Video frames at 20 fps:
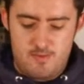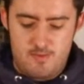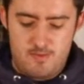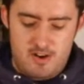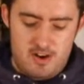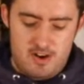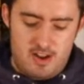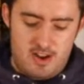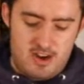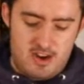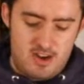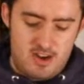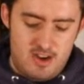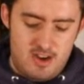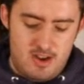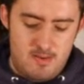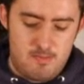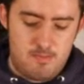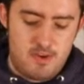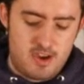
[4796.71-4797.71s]
and like
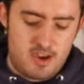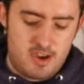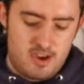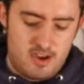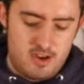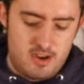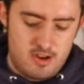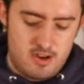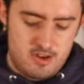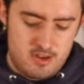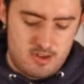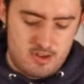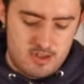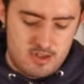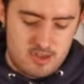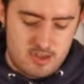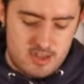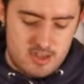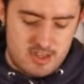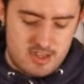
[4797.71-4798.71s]
nitpick it
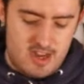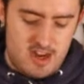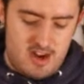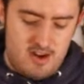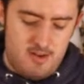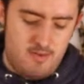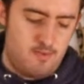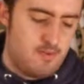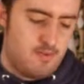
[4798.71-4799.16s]
to death.